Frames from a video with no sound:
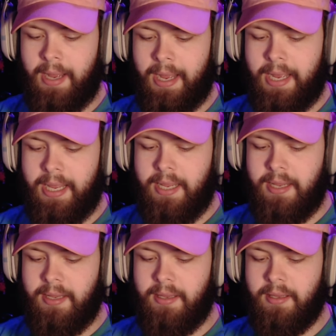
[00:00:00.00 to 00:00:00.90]

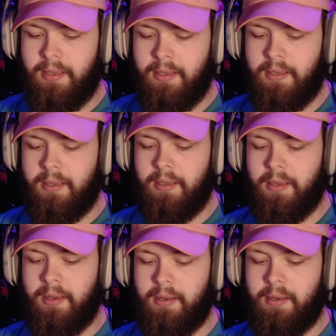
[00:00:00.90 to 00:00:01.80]
I
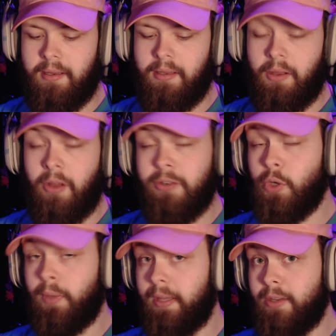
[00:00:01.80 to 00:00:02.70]

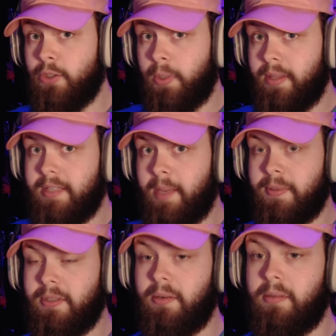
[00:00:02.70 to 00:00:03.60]
also really enjoyed this
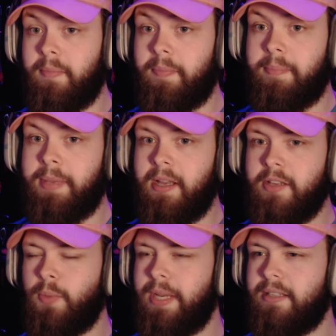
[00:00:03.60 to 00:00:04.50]
episode
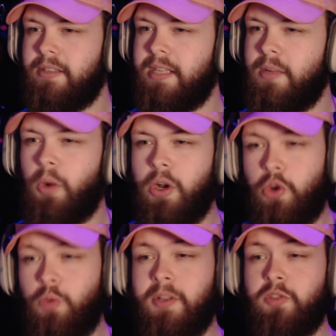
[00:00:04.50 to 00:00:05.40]
because we get to see what
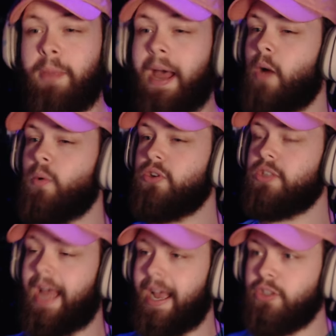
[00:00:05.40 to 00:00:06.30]
Newman's
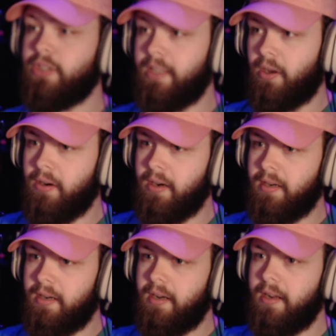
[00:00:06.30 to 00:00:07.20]
powers actually
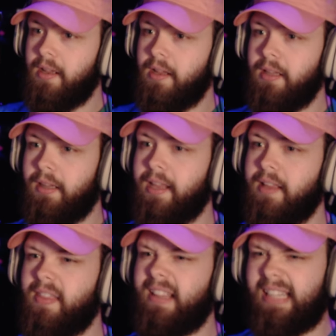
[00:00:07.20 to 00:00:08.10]
are,
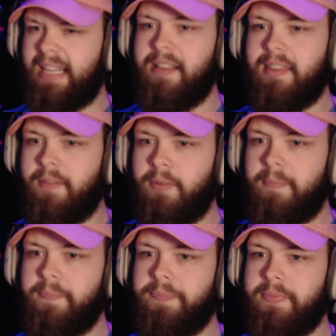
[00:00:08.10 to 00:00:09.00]
like the length of
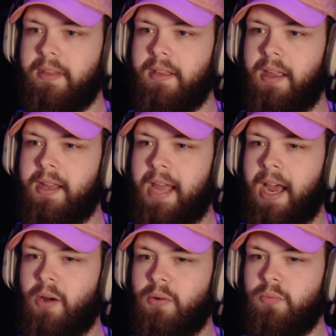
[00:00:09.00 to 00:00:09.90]
them and
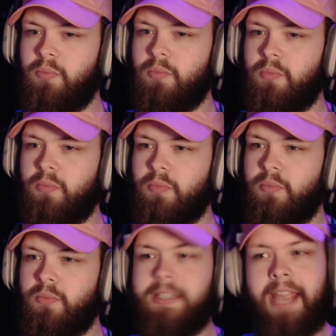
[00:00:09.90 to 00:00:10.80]
how
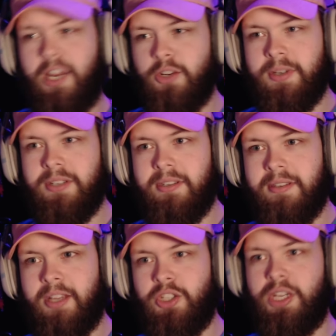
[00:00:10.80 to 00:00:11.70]
dangerous
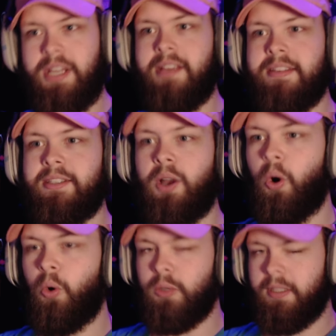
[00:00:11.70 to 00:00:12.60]
that she is as a
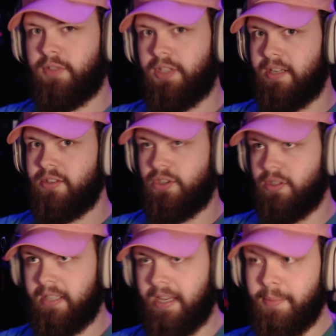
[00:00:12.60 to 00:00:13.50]
whole if she is
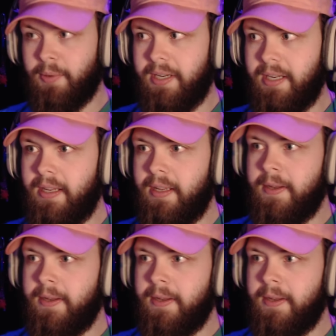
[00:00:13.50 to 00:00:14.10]
just like Marie.